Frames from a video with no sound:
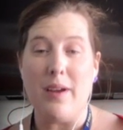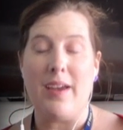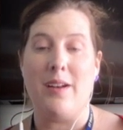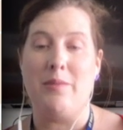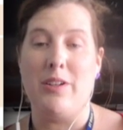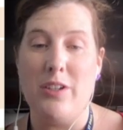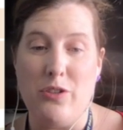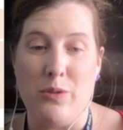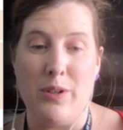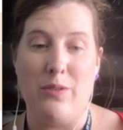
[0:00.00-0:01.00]
and I'm going to
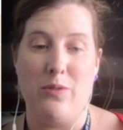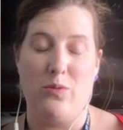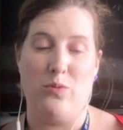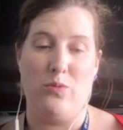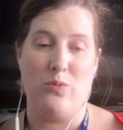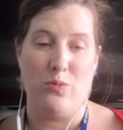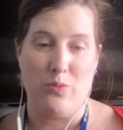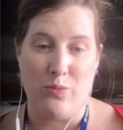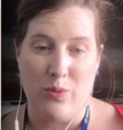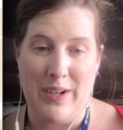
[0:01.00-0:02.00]
do it
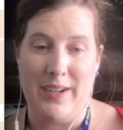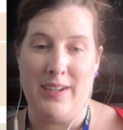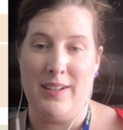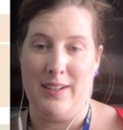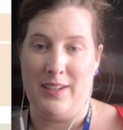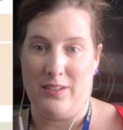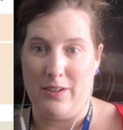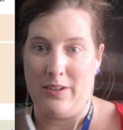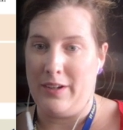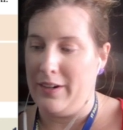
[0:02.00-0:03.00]
really
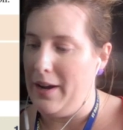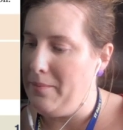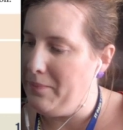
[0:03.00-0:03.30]
slowly, okay?